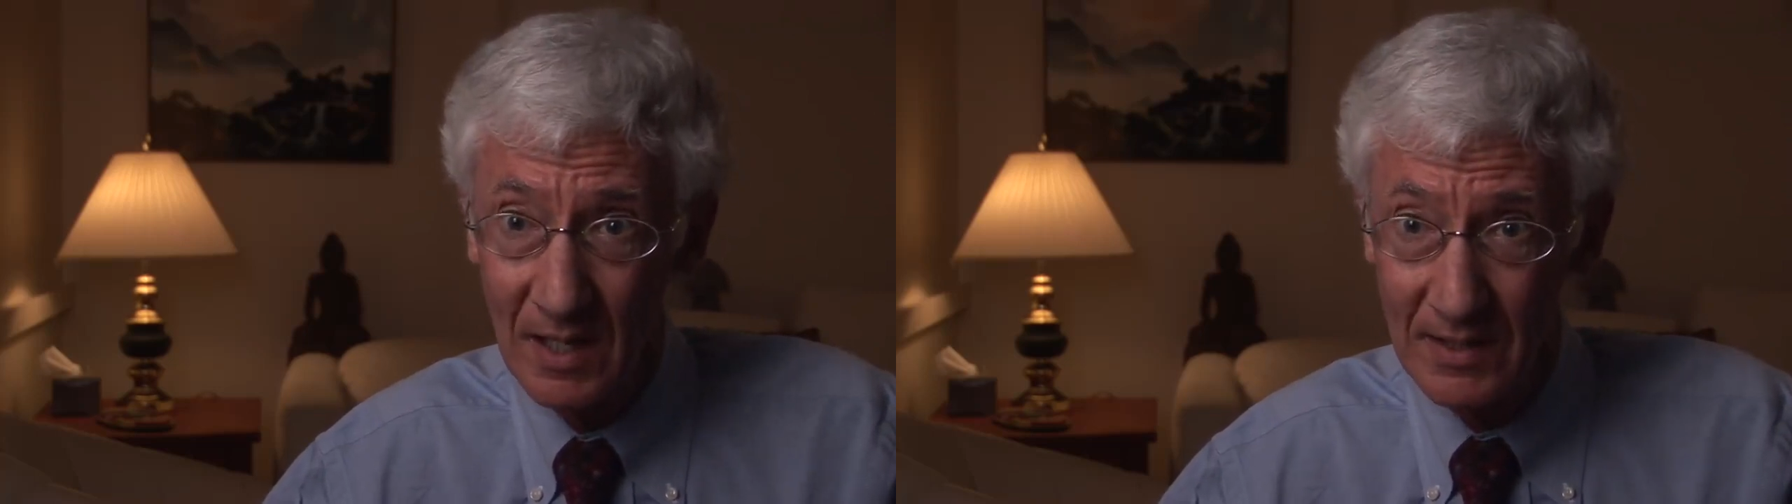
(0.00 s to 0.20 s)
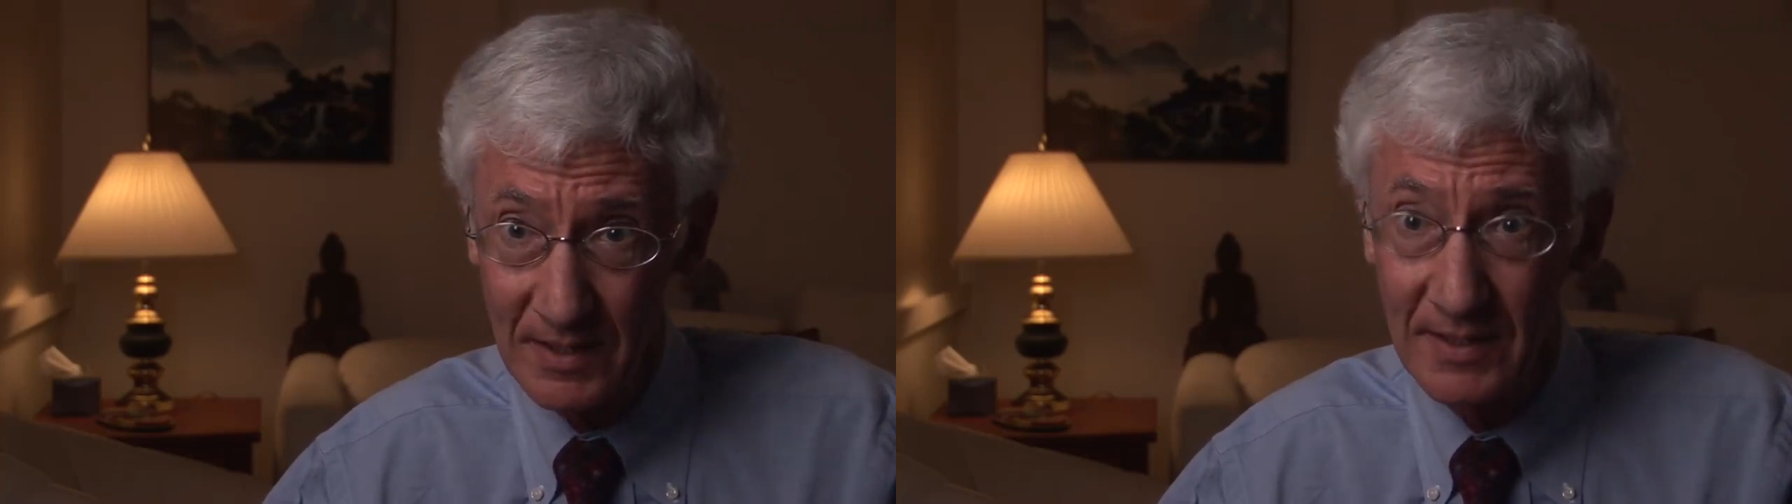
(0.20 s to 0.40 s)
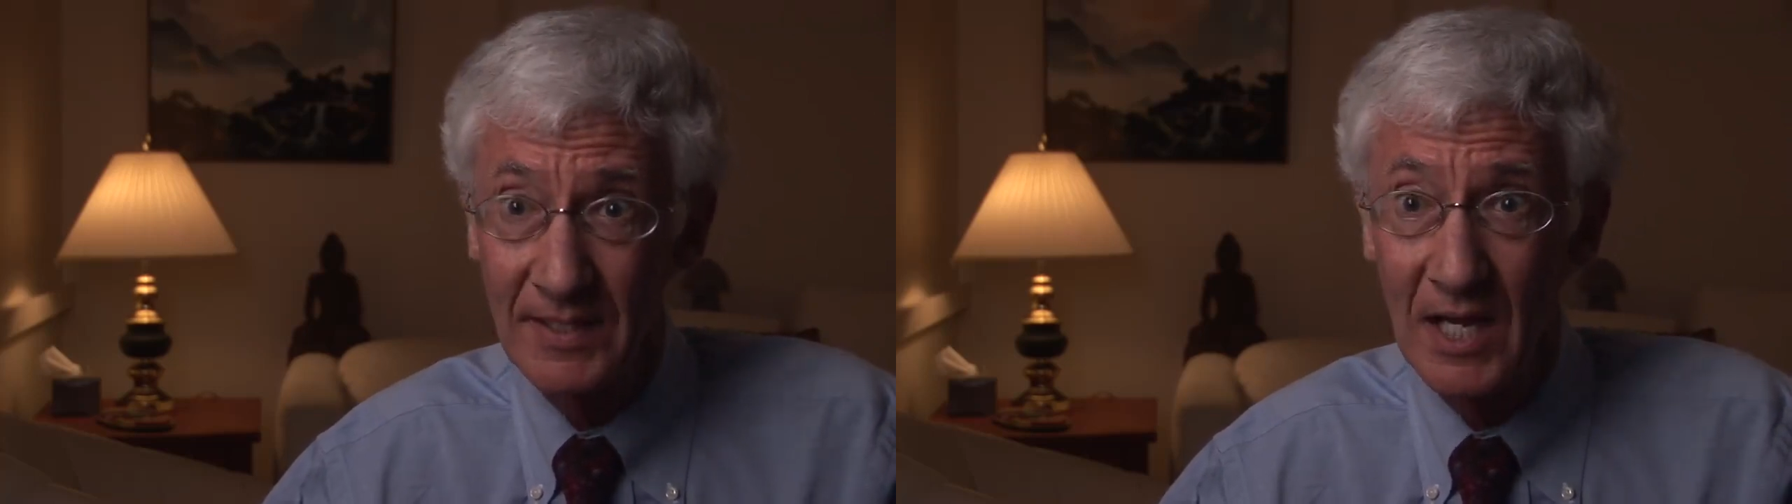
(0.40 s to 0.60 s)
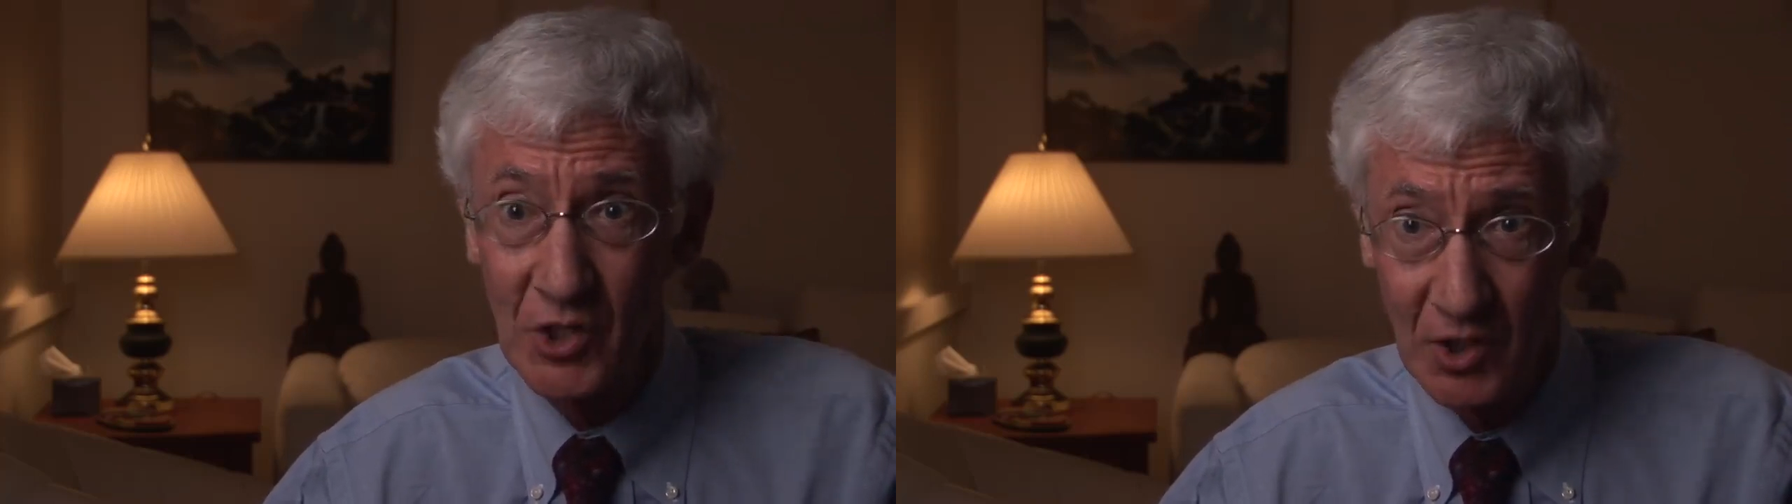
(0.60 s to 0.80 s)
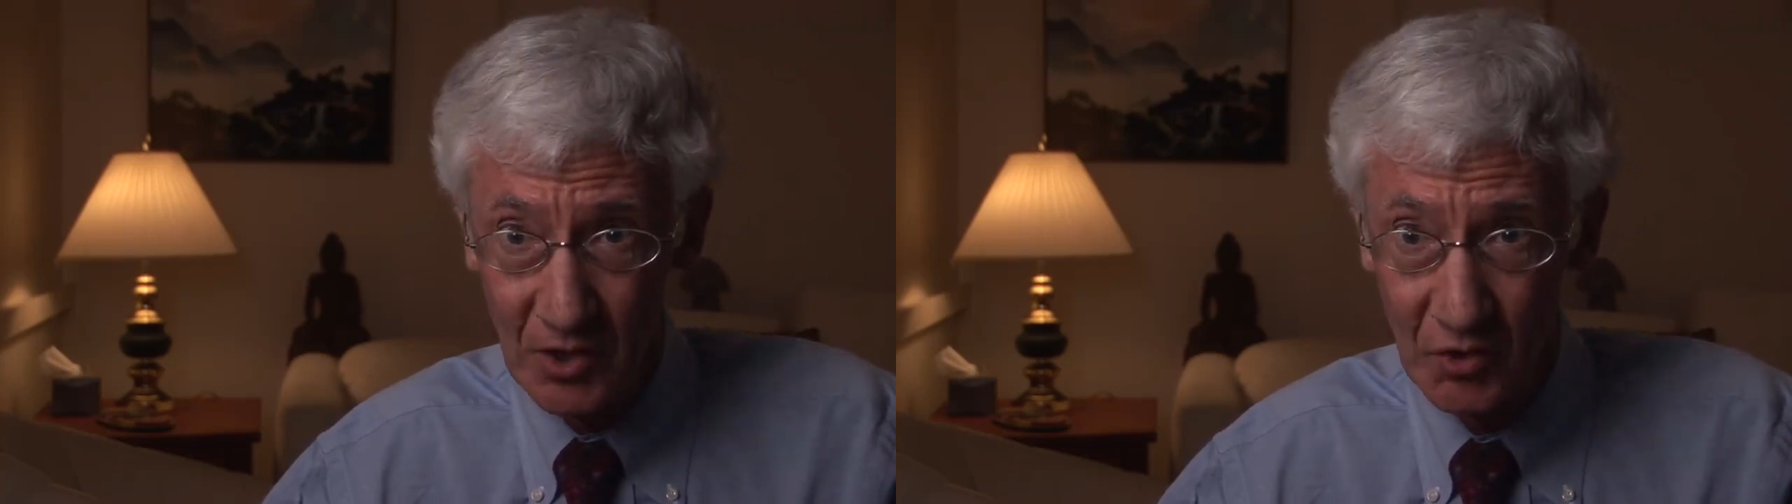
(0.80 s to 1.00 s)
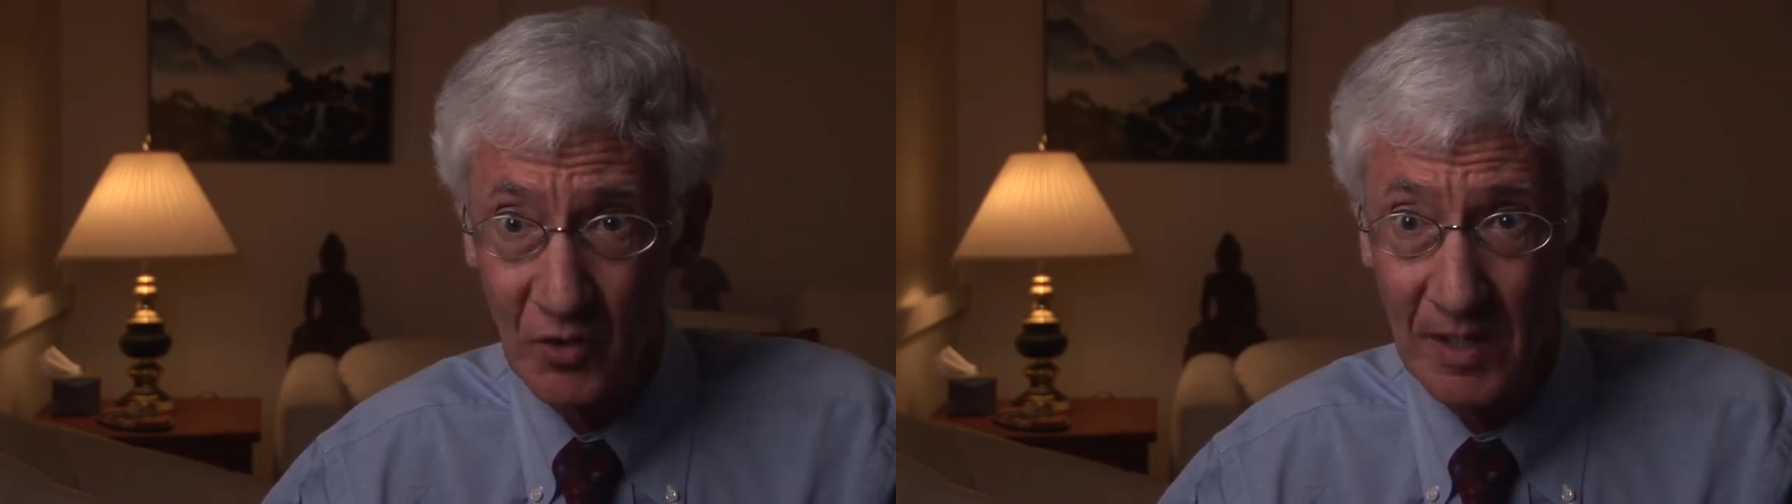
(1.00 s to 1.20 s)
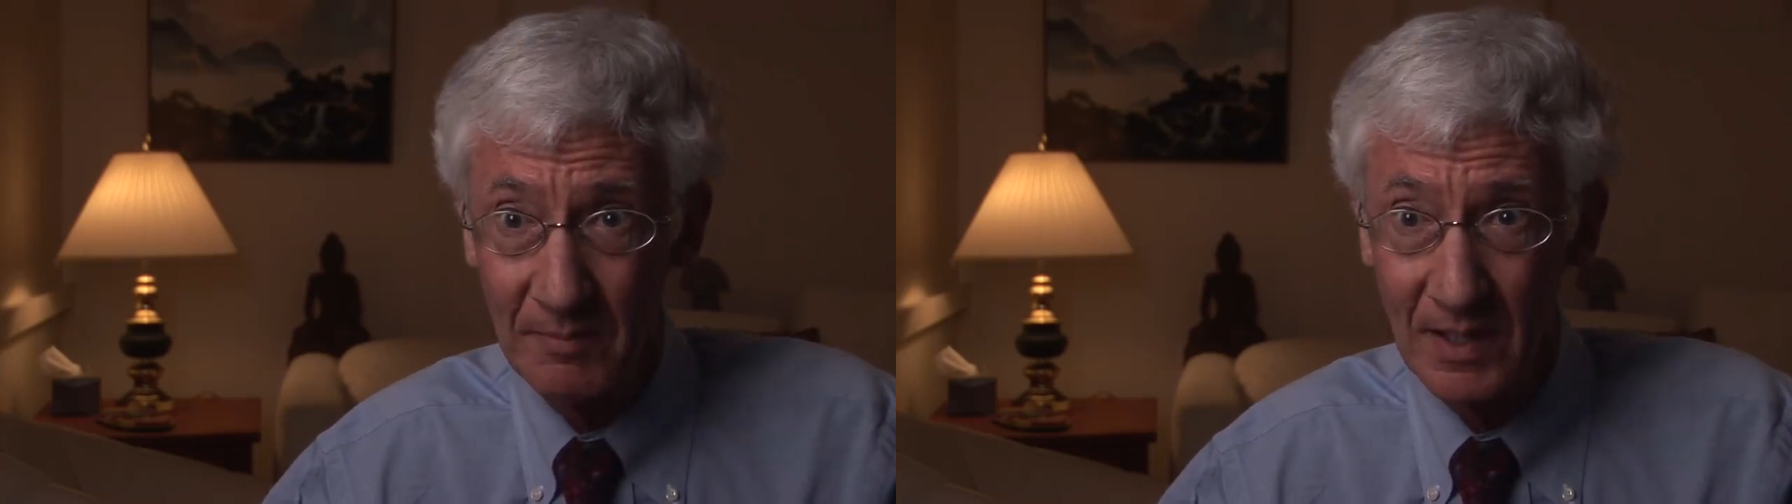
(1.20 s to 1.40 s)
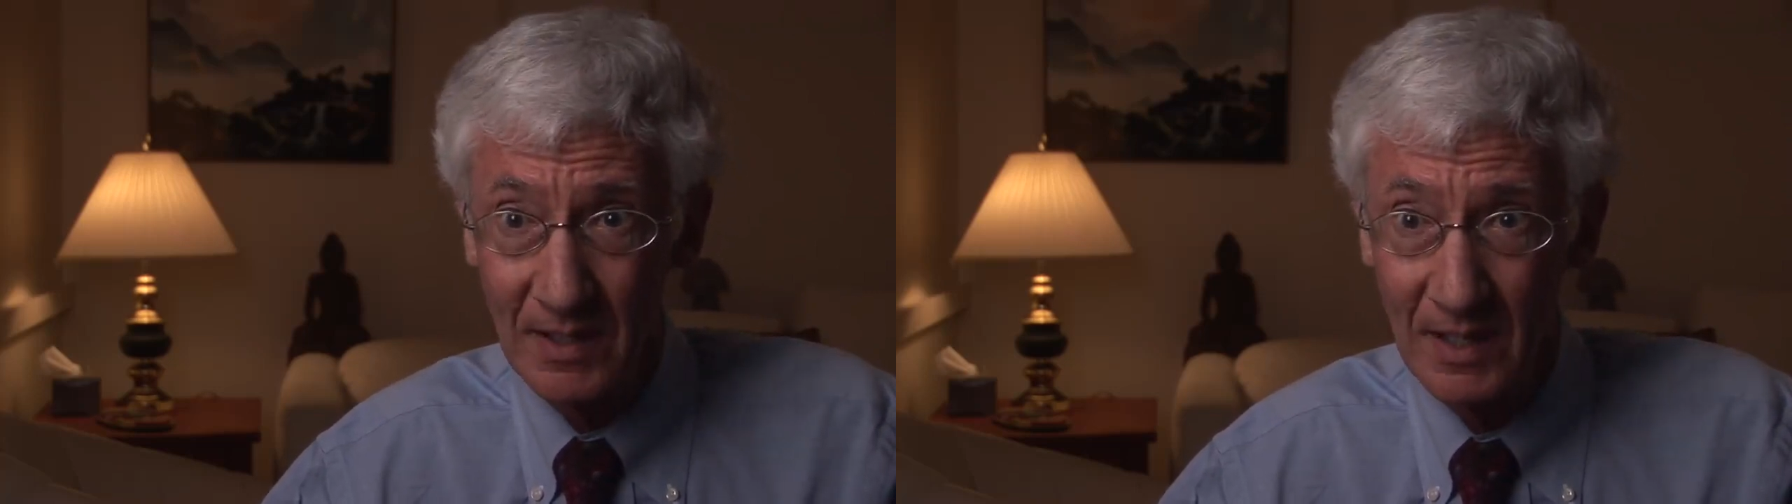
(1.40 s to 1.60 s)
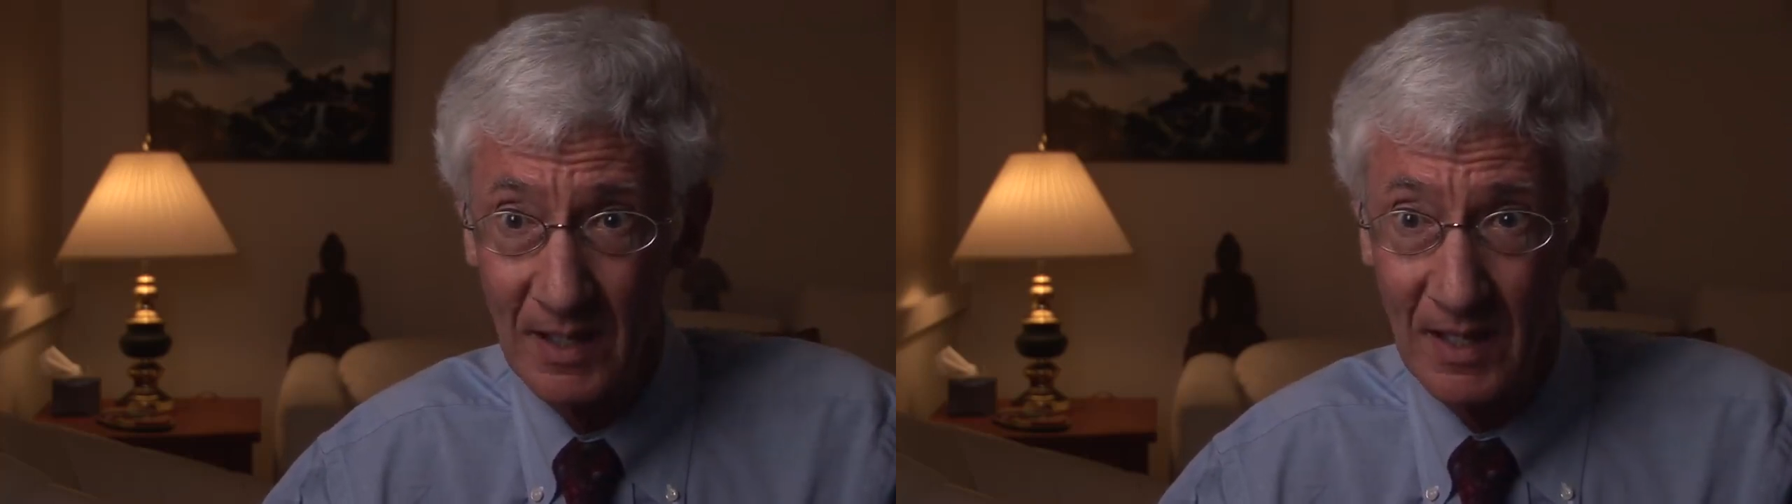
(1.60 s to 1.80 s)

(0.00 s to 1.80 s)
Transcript: cessation treatment.